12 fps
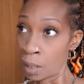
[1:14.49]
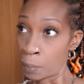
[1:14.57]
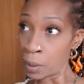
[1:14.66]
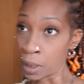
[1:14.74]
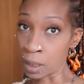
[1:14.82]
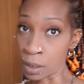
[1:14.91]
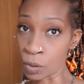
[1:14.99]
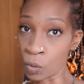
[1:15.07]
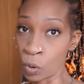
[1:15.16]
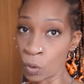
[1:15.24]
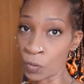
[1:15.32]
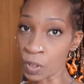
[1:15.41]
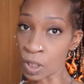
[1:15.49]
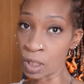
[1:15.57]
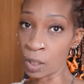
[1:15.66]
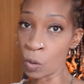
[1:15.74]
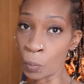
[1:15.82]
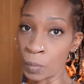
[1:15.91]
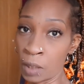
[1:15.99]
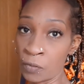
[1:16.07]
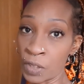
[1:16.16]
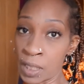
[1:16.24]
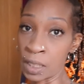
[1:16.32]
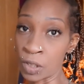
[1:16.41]
because school officially opening
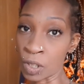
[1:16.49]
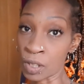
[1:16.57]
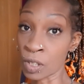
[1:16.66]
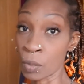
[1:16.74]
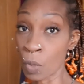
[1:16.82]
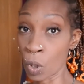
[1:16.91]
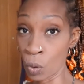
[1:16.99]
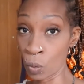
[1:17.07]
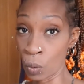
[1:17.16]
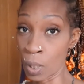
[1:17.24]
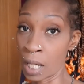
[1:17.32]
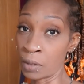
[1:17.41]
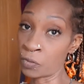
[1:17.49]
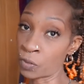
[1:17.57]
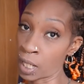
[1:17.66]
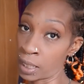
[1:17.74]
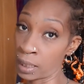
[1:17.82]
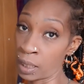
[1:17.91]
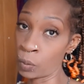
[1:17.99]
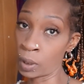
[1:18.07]
for teachers tomorrow and Friday.